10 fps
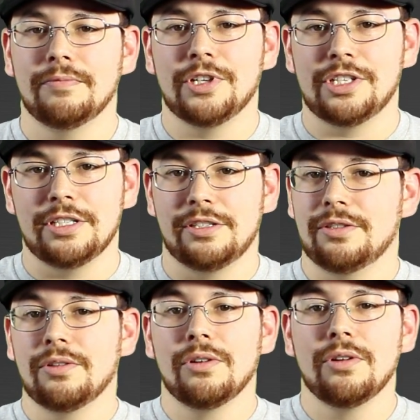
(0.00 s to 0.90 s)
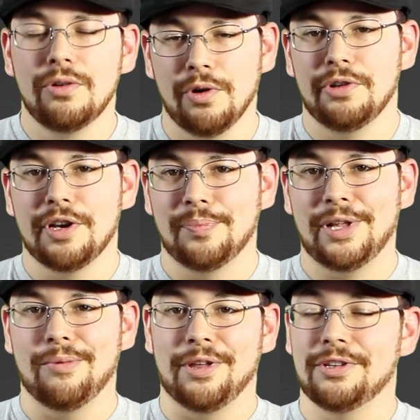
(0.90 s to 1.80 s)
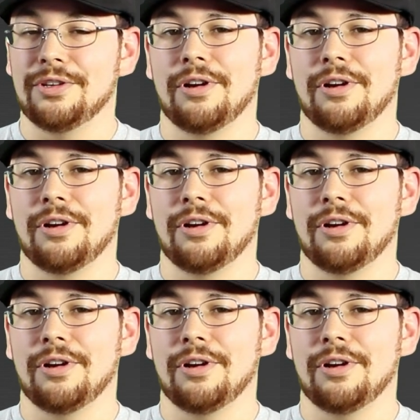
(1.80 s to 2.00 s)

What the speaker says: which is who are you going to play with?